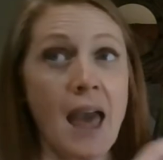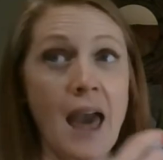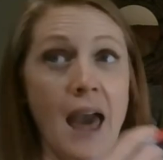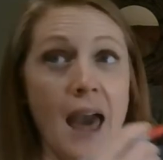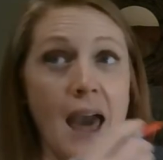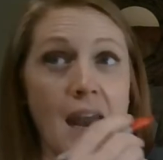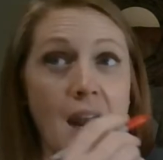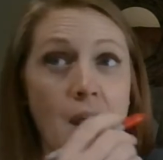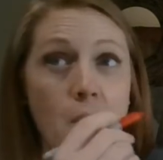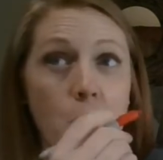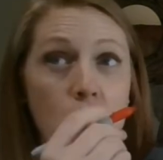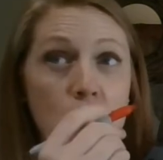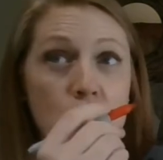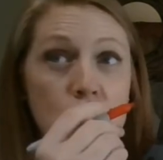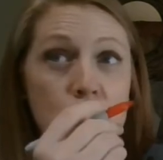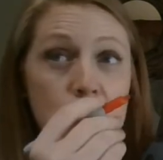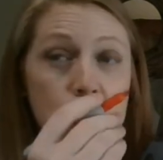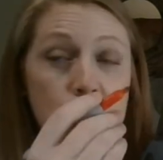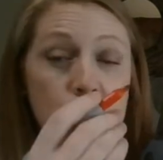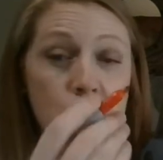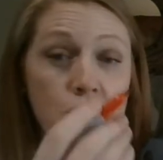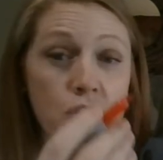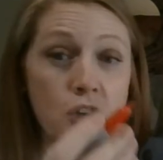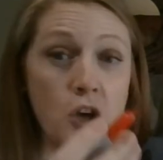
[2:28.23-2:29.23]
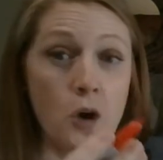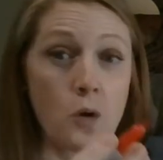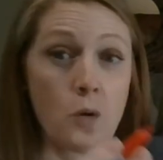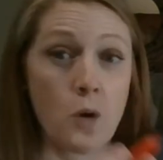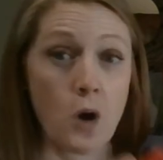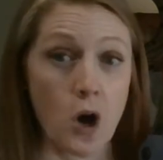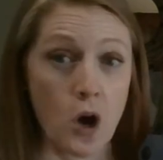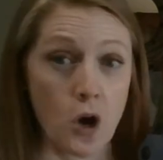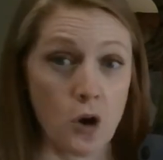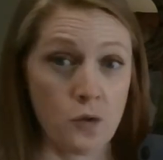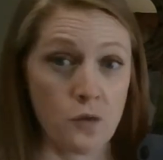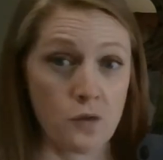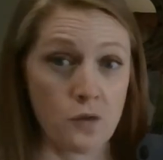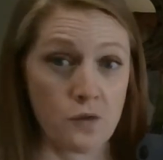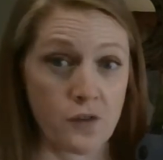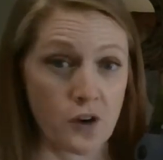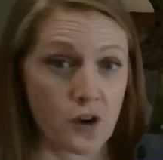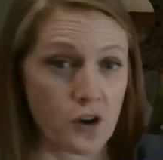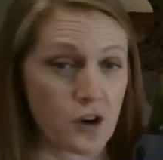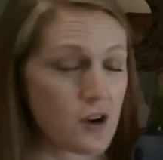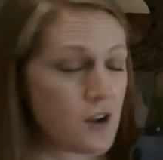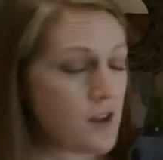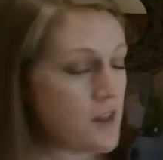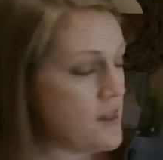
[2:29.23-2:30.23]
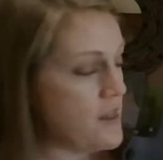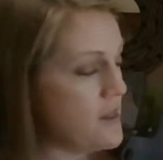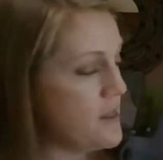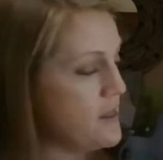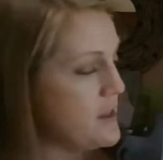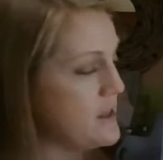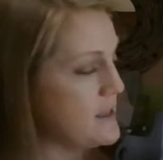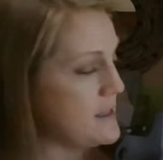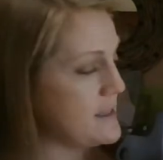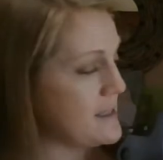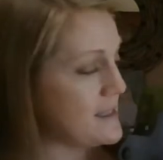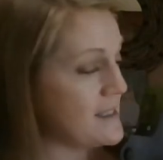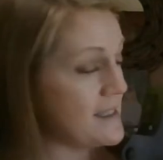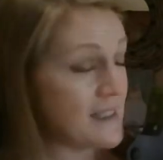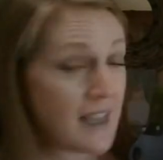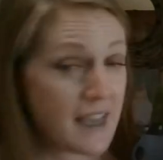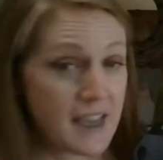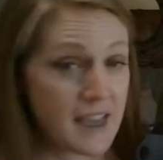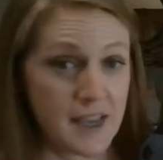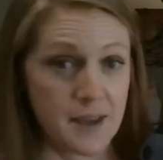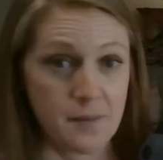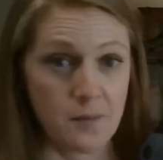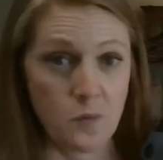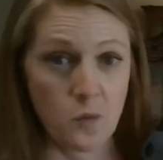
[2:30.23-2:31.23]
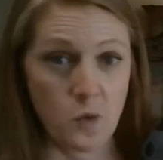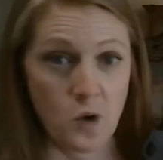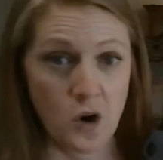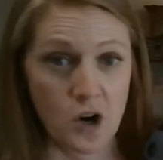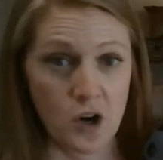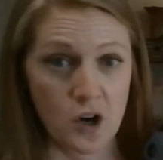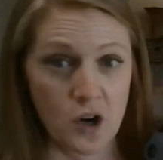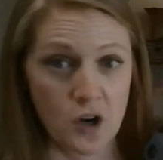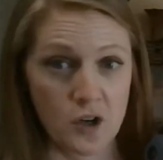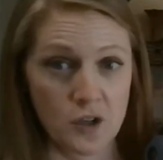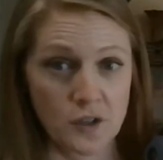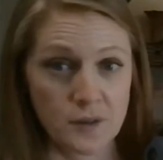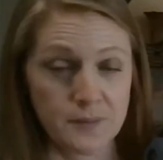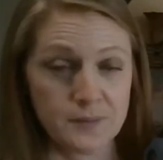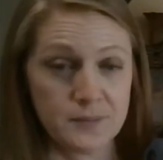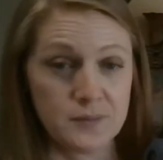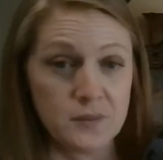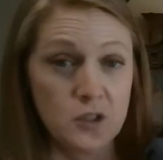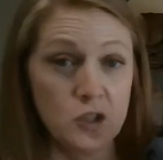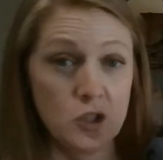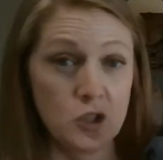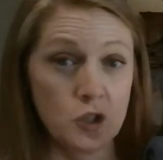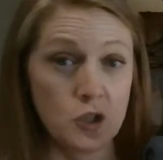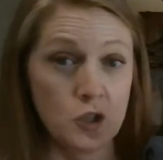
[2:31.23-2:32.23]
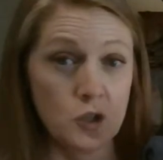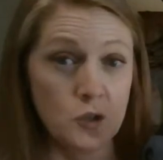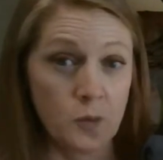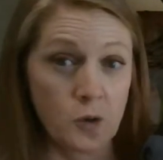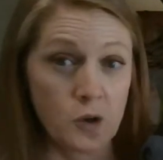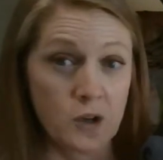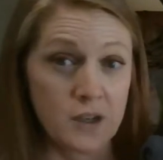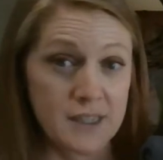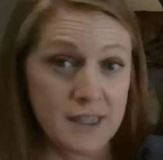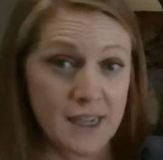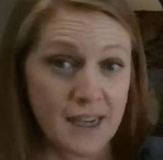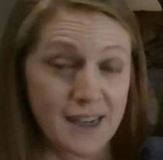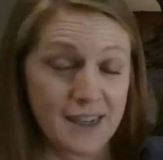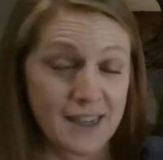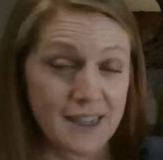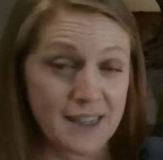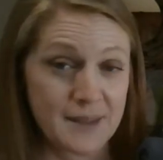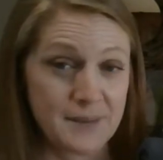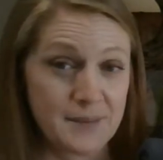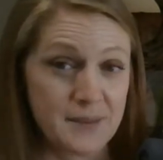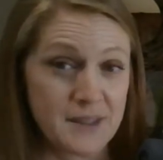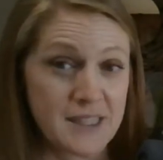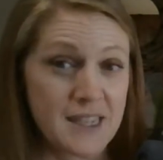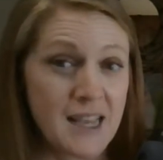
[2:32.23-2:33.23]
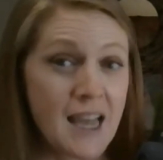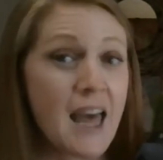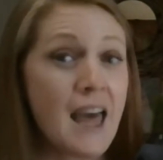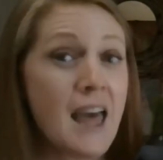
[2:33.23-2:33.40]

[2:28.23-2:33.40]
and I want you to go over this same word 2 more times,